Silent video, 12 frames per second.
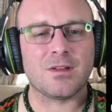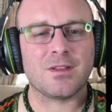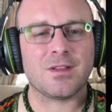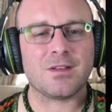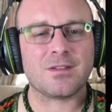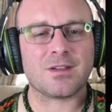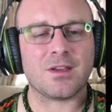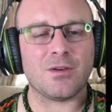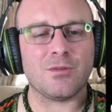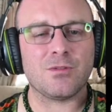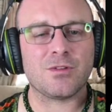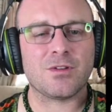That's
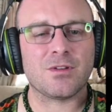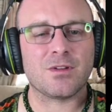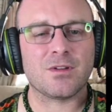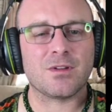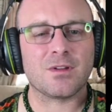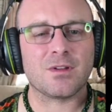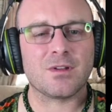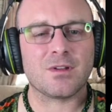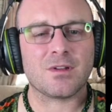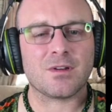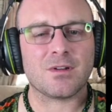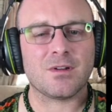cute.
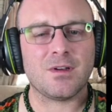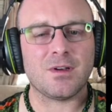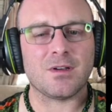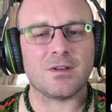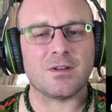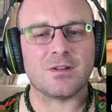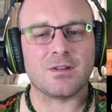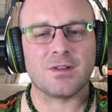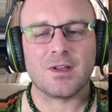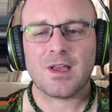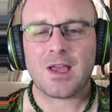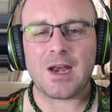Huh.
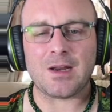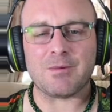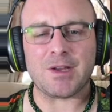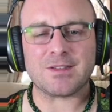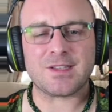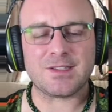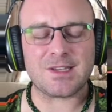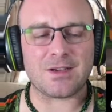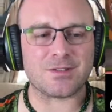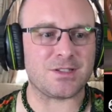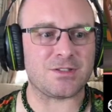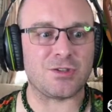Anyways, his
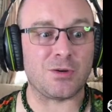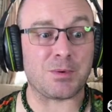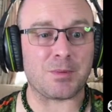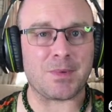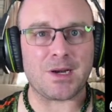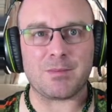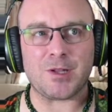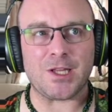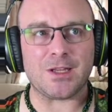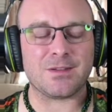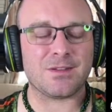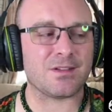house is super
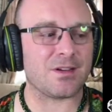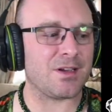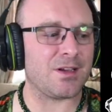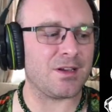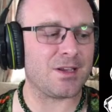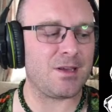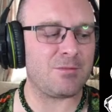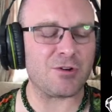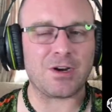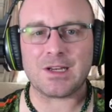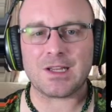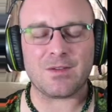minimalist. I, I keep
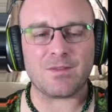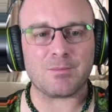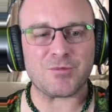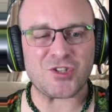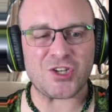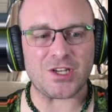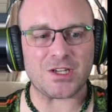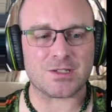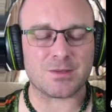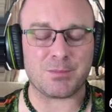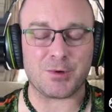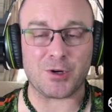trying to give him shit to
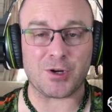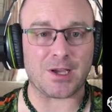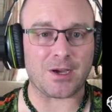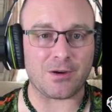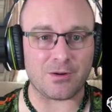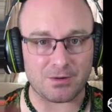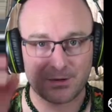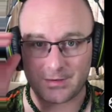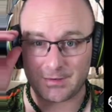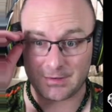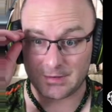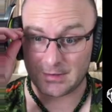put out, and
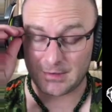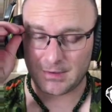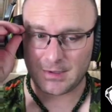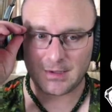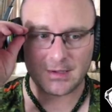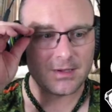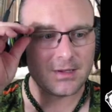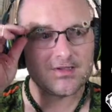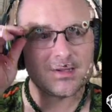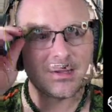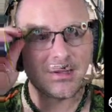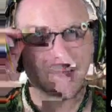
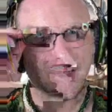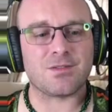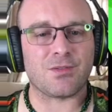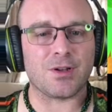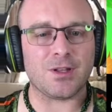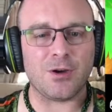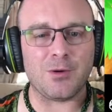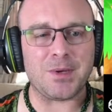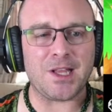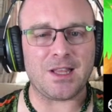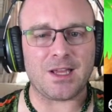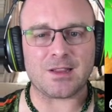sometimes he does for a little
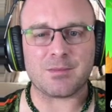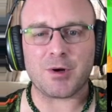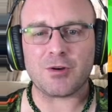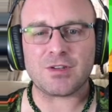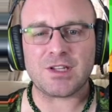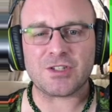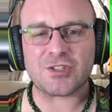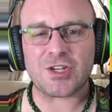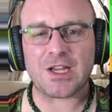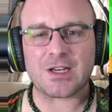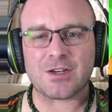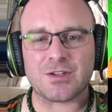bit, like the protein
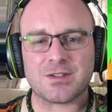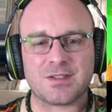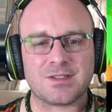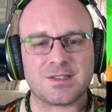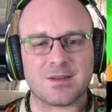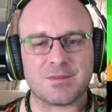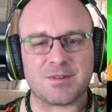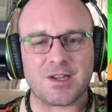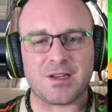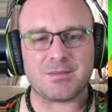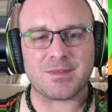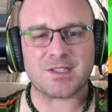shakers, and
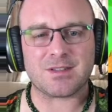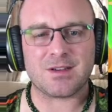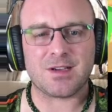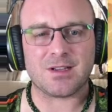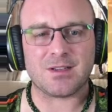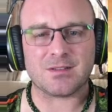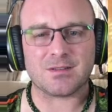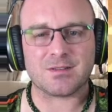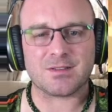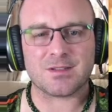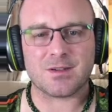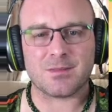sometimes not
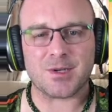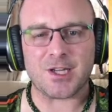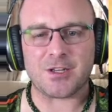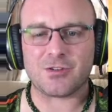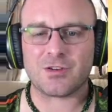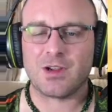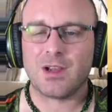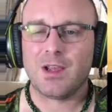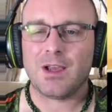so much.